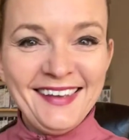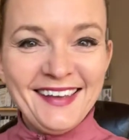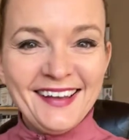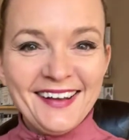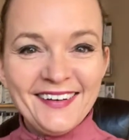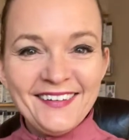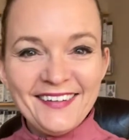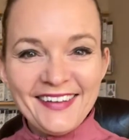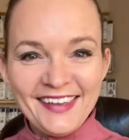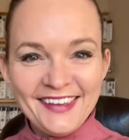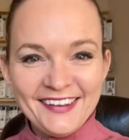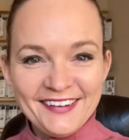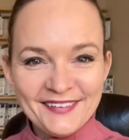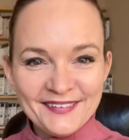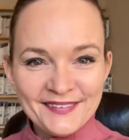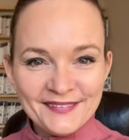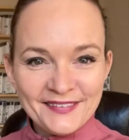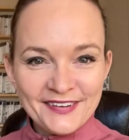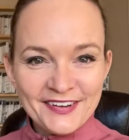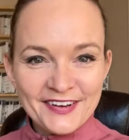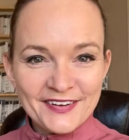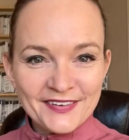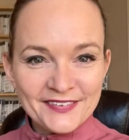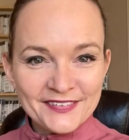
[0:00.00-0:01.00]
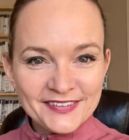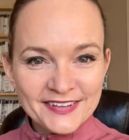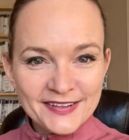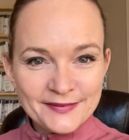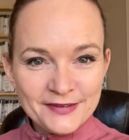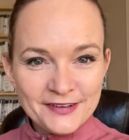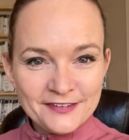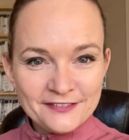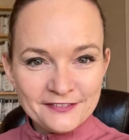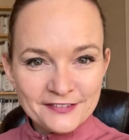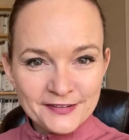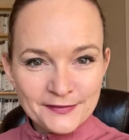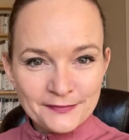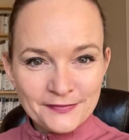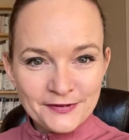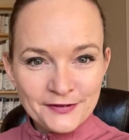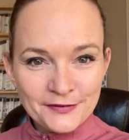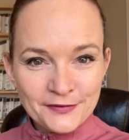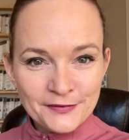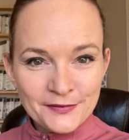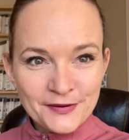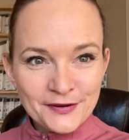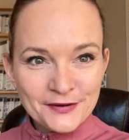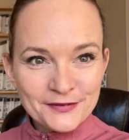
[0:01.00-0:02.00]
Okay, here we go. Let me flip
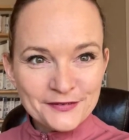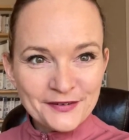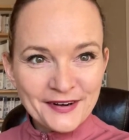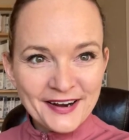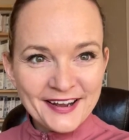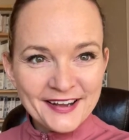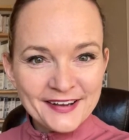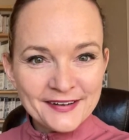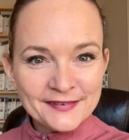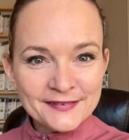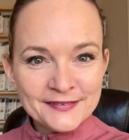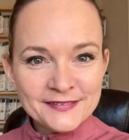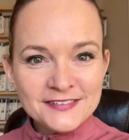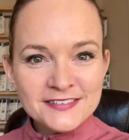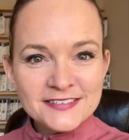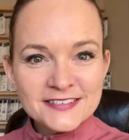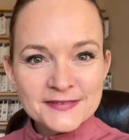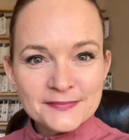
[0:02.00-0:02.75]
you around.